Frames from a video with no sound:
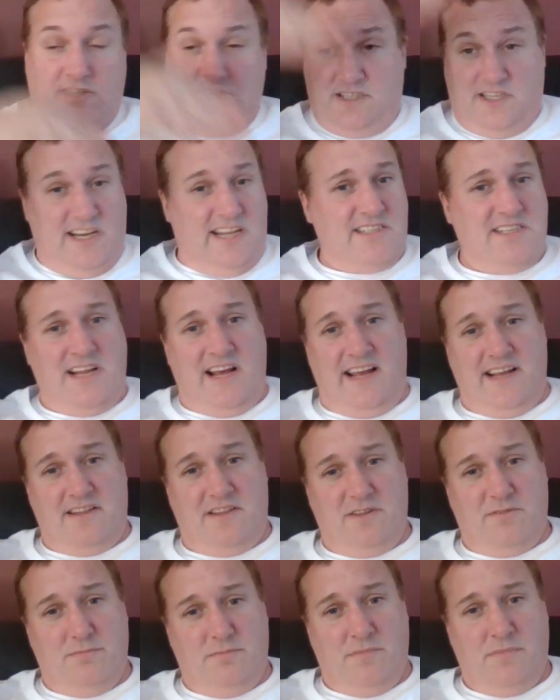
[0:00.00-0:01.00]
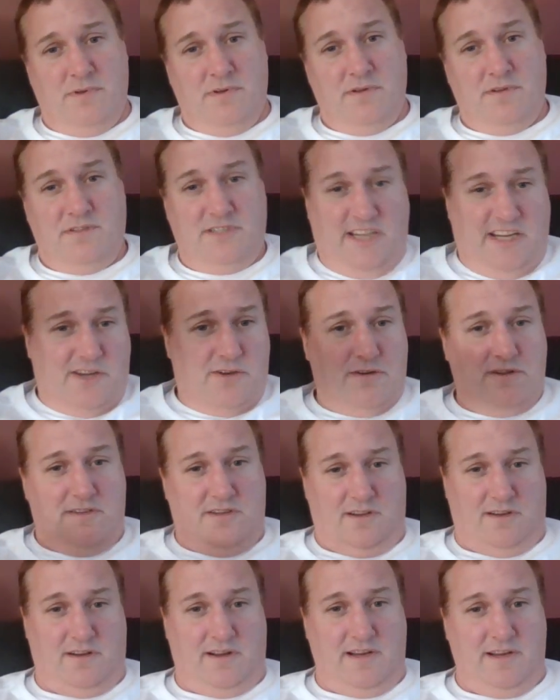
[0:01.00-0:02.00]
So she doesn't hate them. She could have
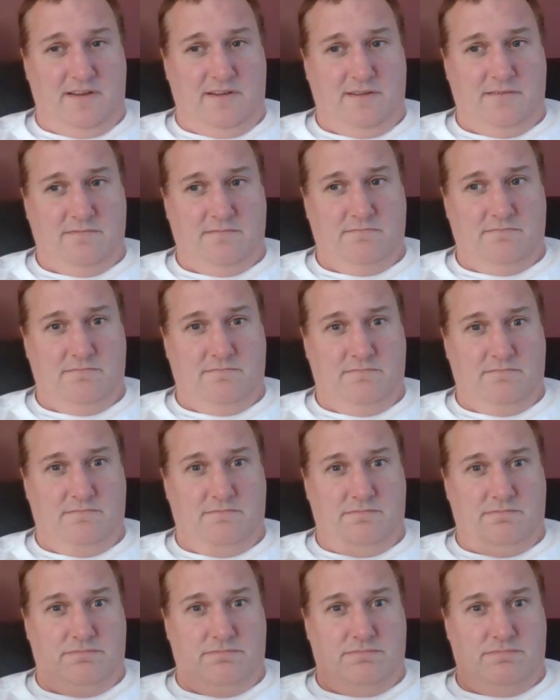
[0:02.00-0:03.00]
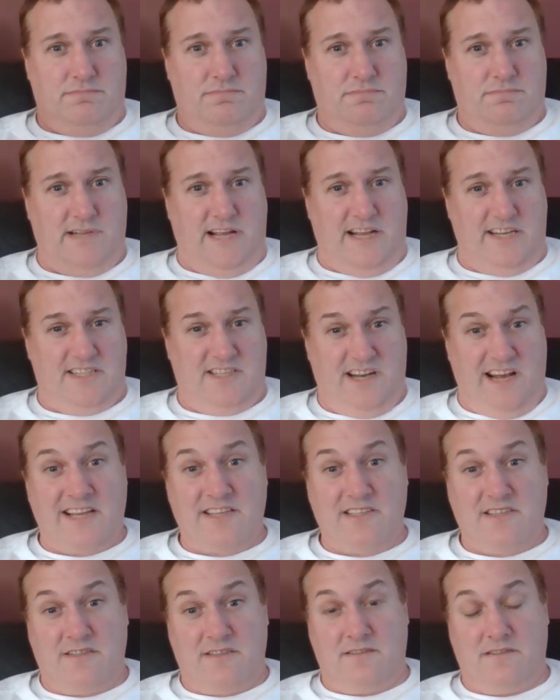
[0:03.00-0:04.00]
died. That's an
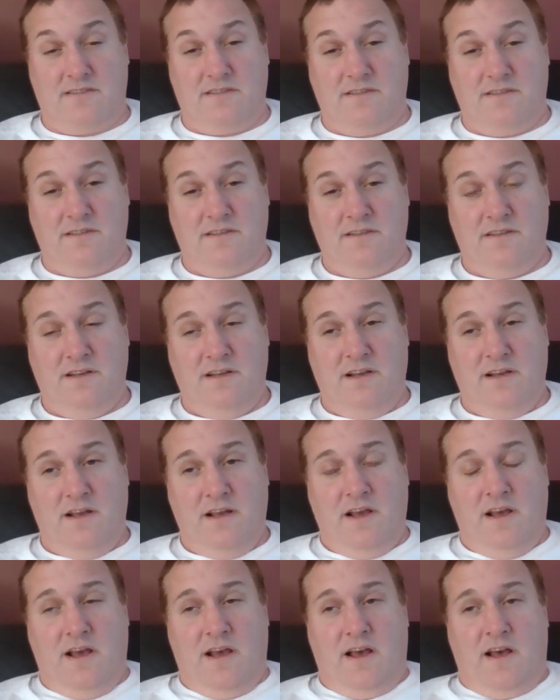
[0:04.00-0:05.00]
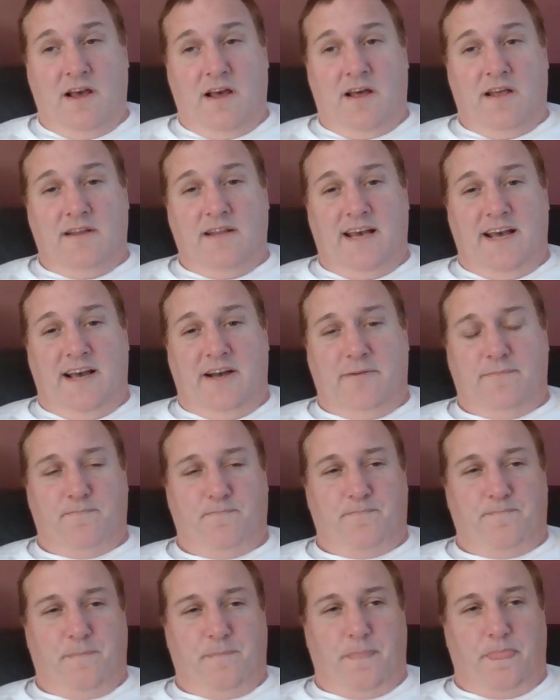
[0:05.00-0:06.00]
accident. Now,
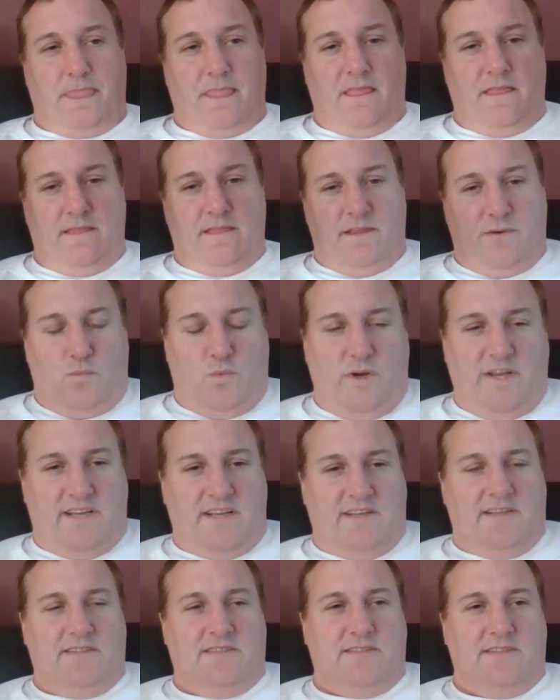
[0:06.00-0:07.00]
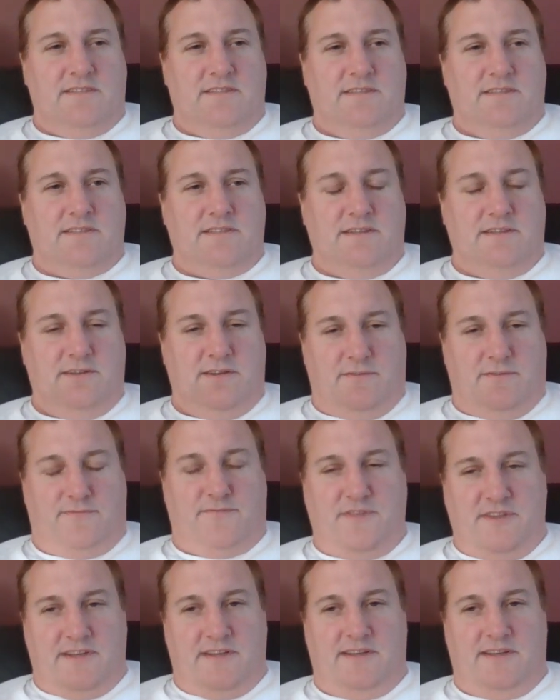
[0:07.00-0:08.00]
the weakness
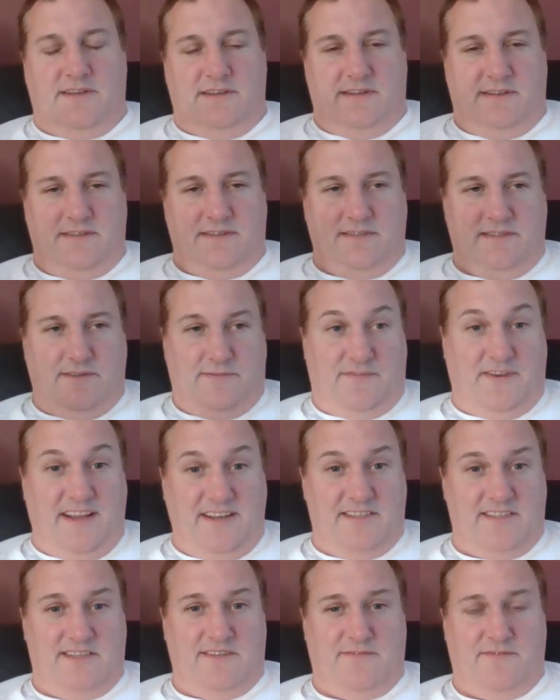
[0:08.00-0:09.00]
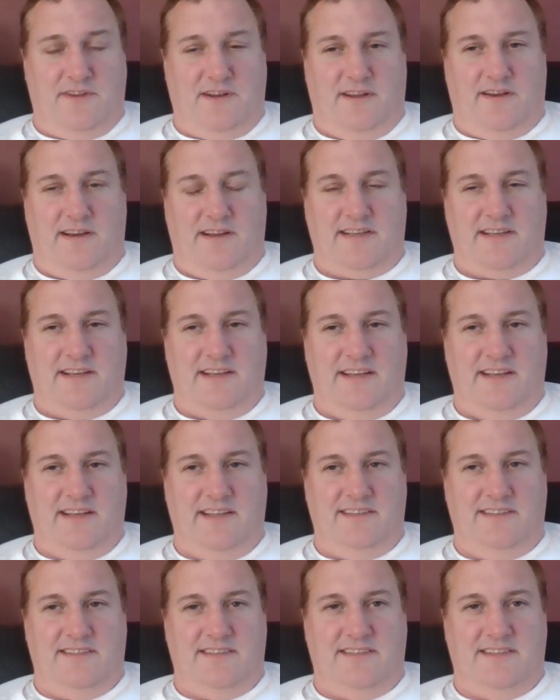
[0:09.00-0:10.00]
of the defence, if you like,
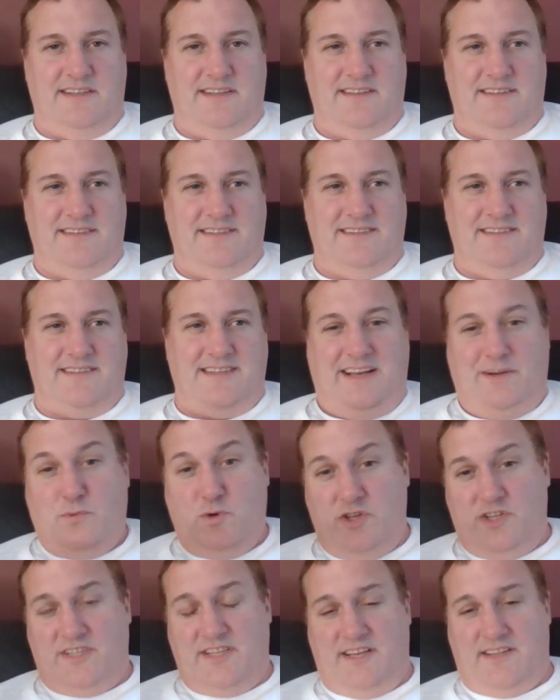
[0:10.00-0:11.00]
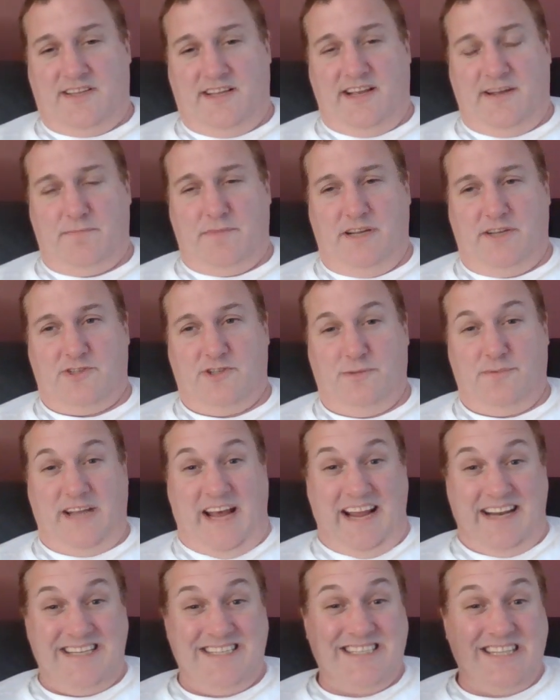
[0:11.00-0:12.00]
is that they were death cap mushrooms
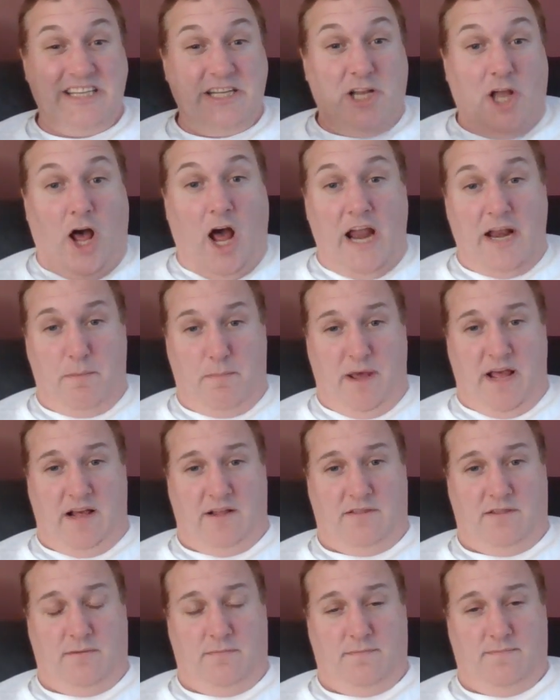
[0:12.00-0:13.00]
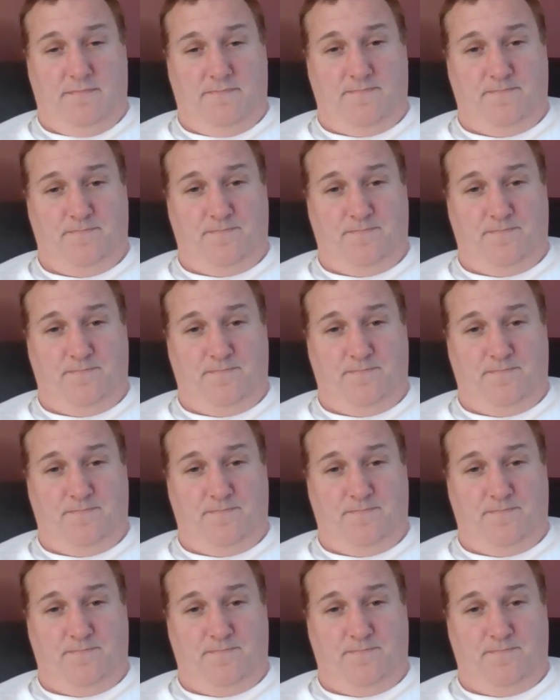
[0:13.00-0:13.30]
and she lied about them.